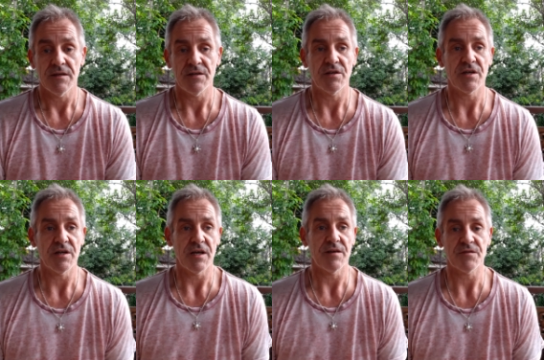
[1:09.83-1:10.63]
And you
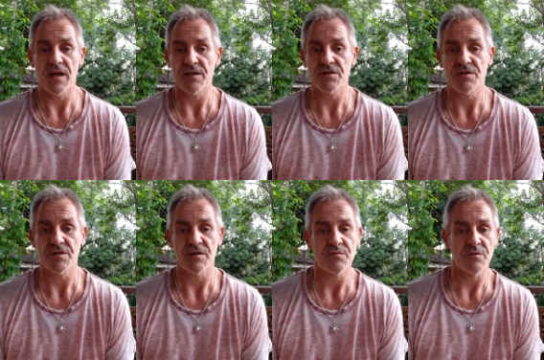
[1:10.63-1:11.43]
kind of have to ask
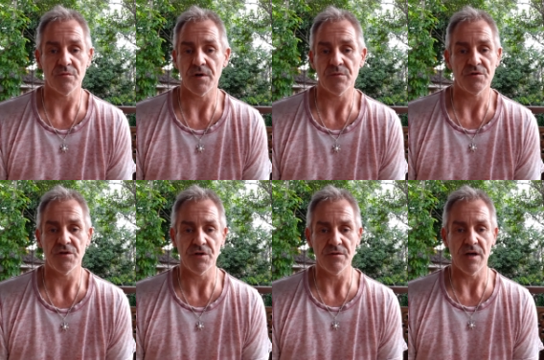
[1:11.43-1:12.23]
yourself, well, why would
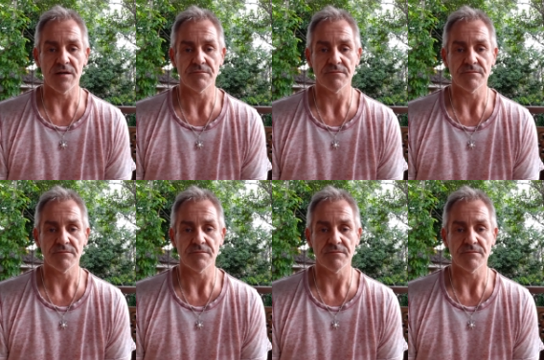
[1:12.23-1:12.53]
you do that?